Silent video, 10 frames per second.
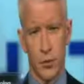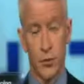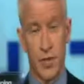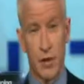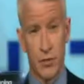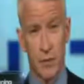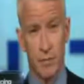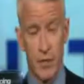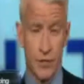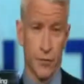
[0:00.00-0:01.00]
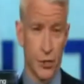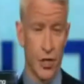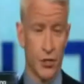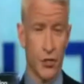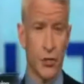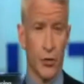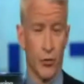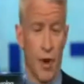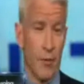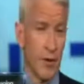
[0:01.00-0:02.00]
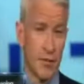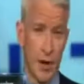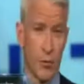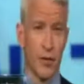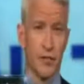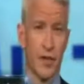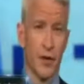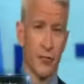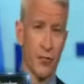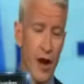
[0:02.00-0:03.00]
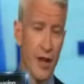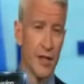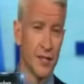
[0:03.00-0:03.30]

So he's now saying peaceful change is the only remedy. It's not what he said on Friday.